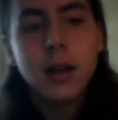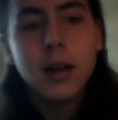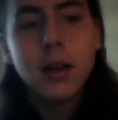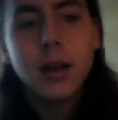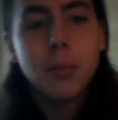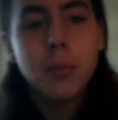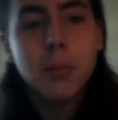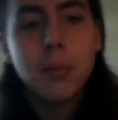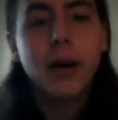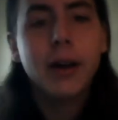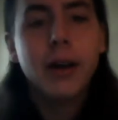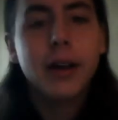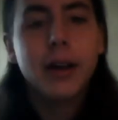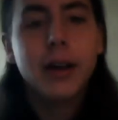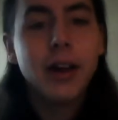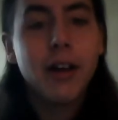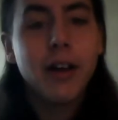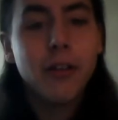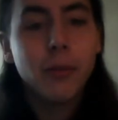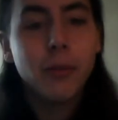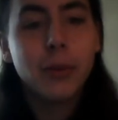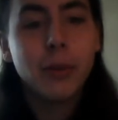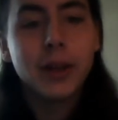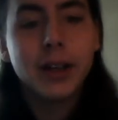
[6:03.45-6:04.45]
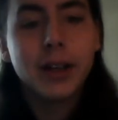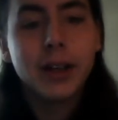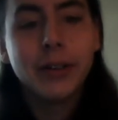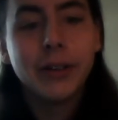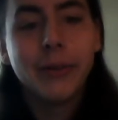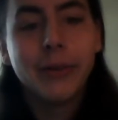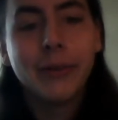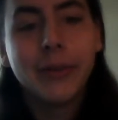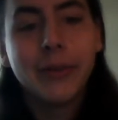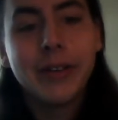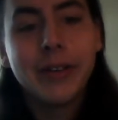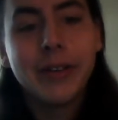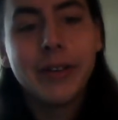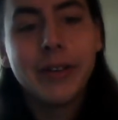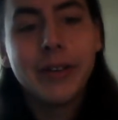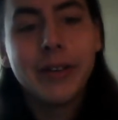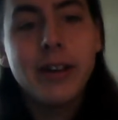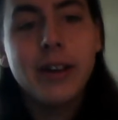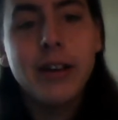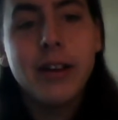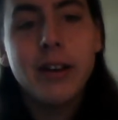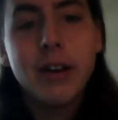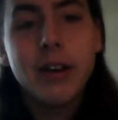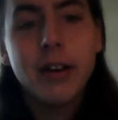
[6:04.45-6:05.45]
But as we clearly
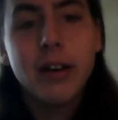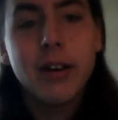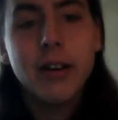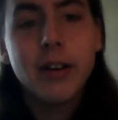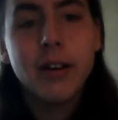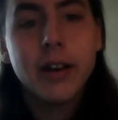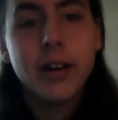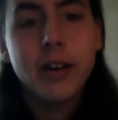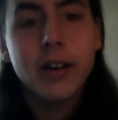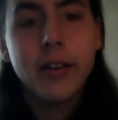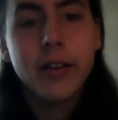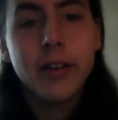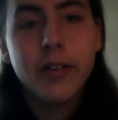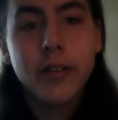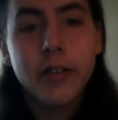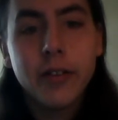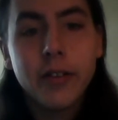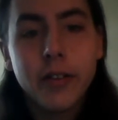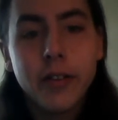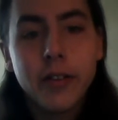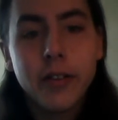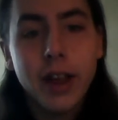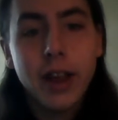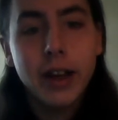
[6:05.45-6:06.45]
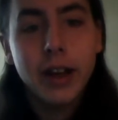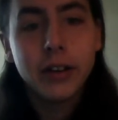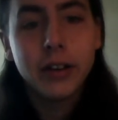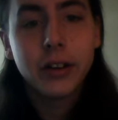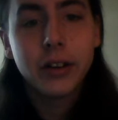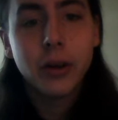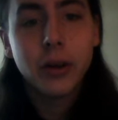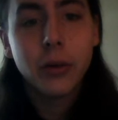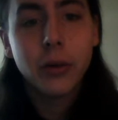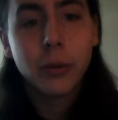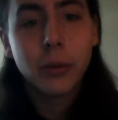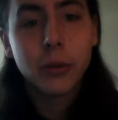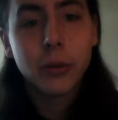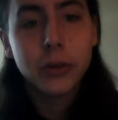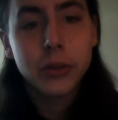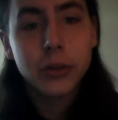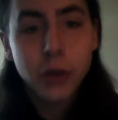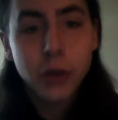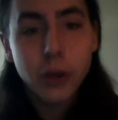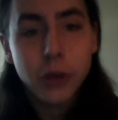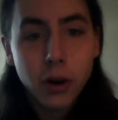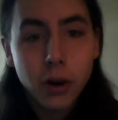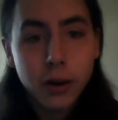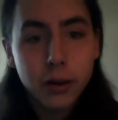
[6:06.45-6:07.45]
see here, he's deciding to go the
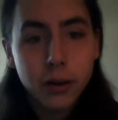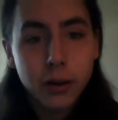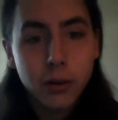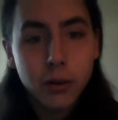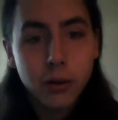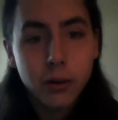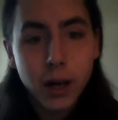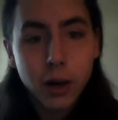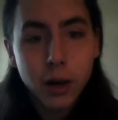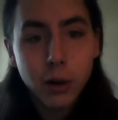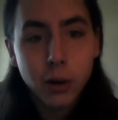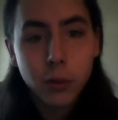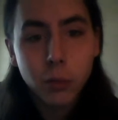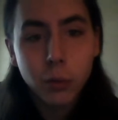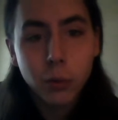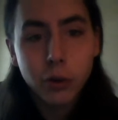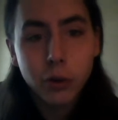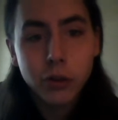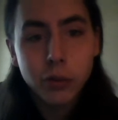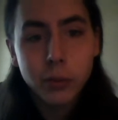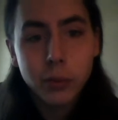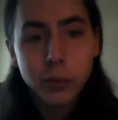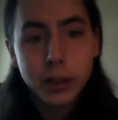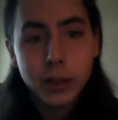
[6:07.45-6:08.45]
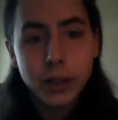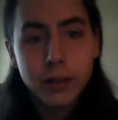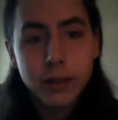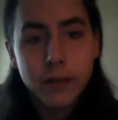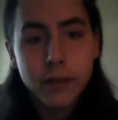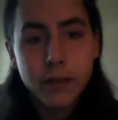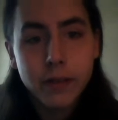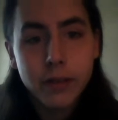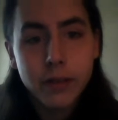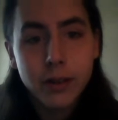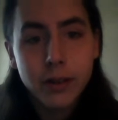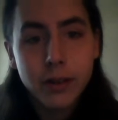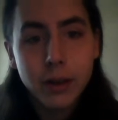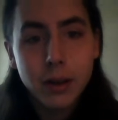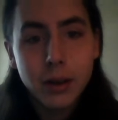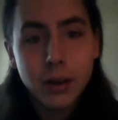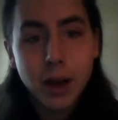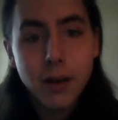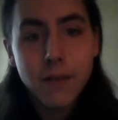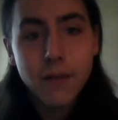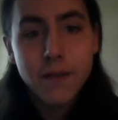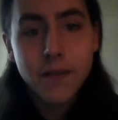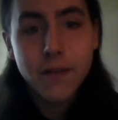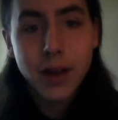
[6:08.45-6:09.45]
retarded route, which means in
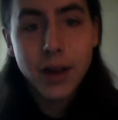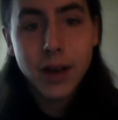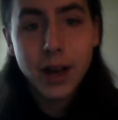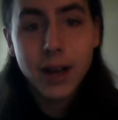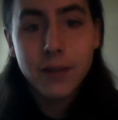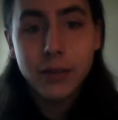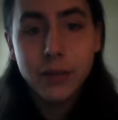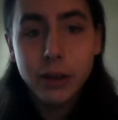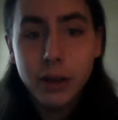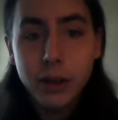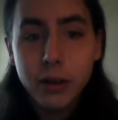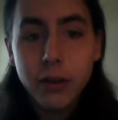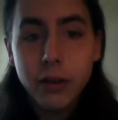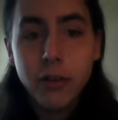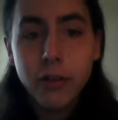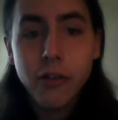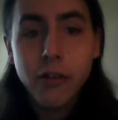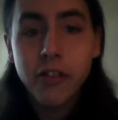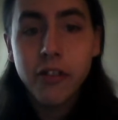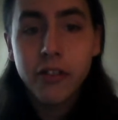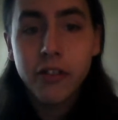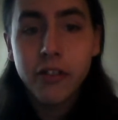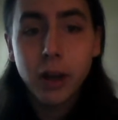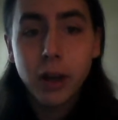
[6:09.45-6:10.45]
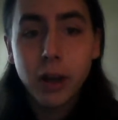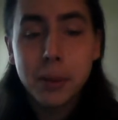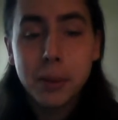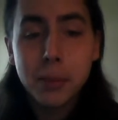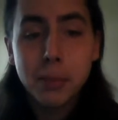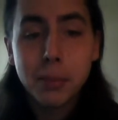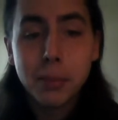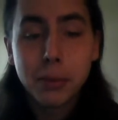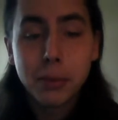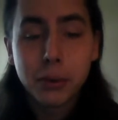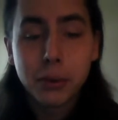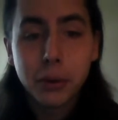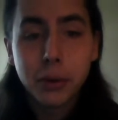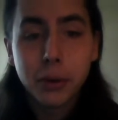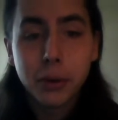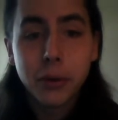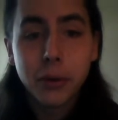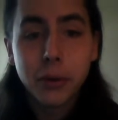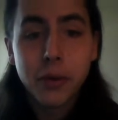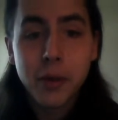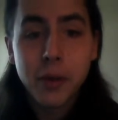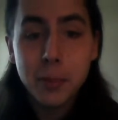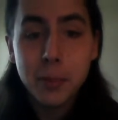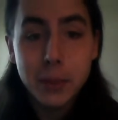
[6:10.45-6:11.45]
about 5 years he's going to be
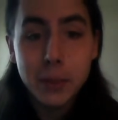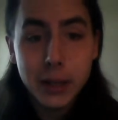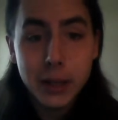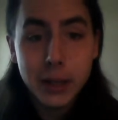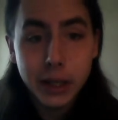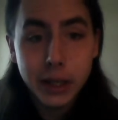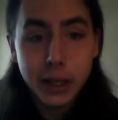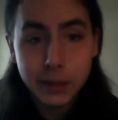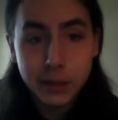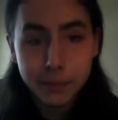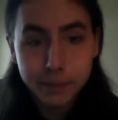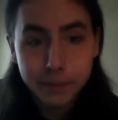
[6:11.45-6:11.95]
broker than me.